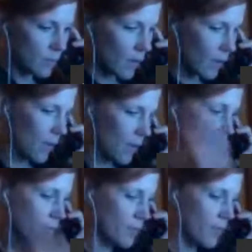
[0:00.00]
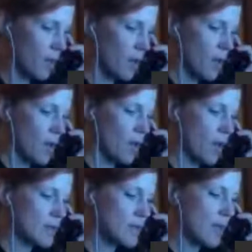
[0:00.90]
All right.
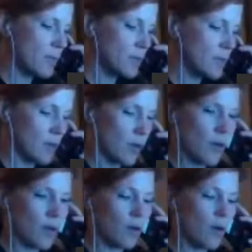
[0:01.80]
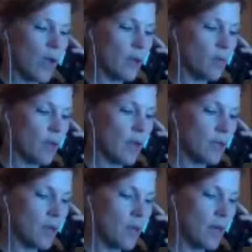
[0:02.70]
Okay, a sample. Are we okay to move on
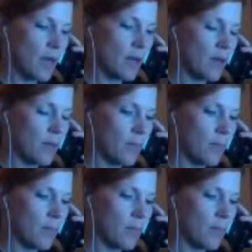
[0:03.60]
to number 9 then?